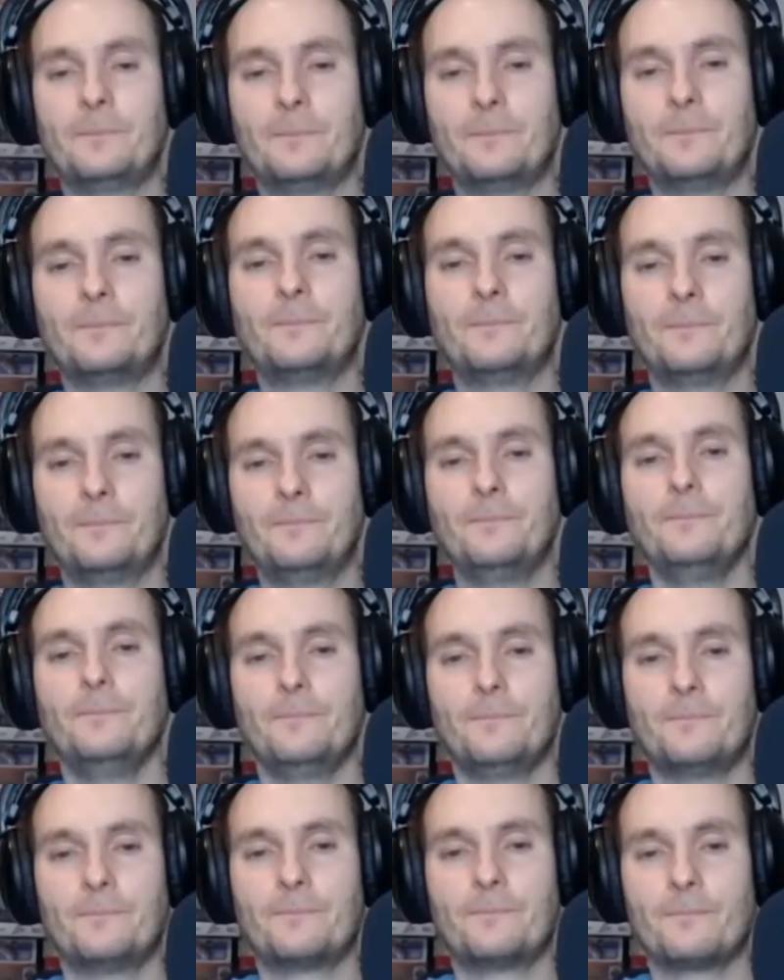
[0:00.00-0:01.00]
each view
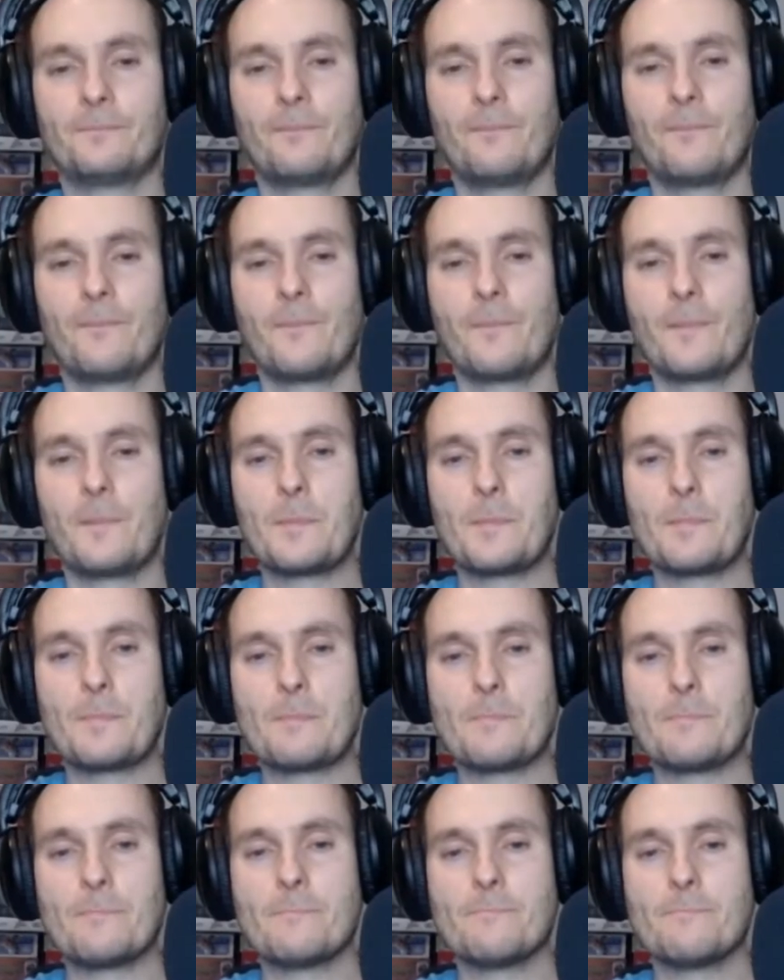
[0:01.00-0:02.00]
is
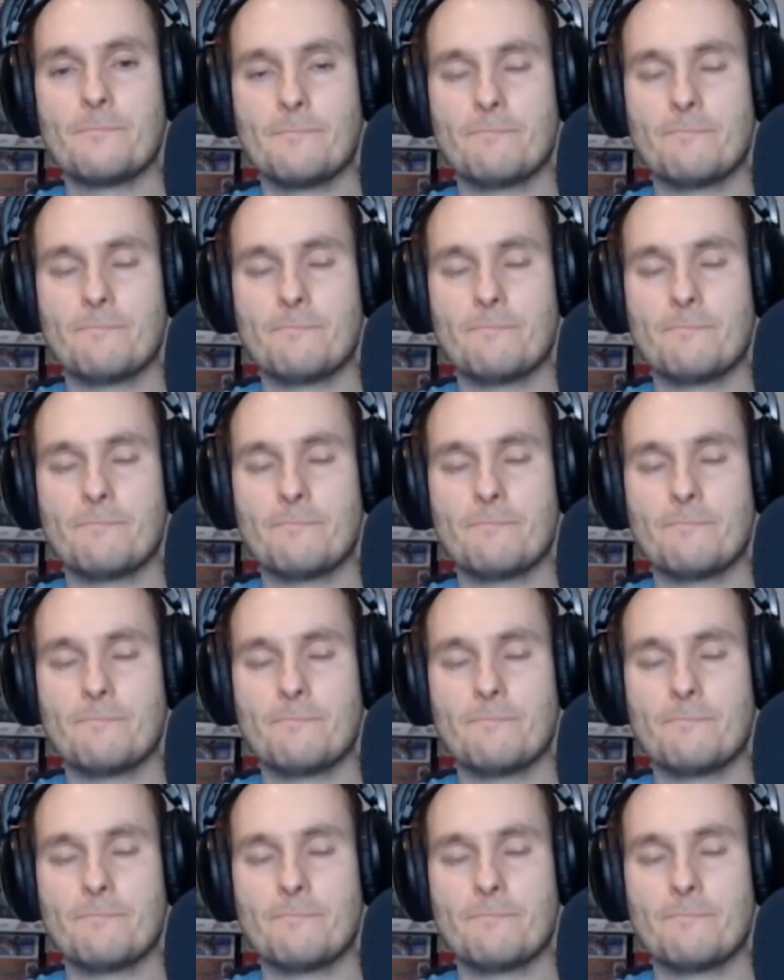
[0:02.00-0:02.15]
money.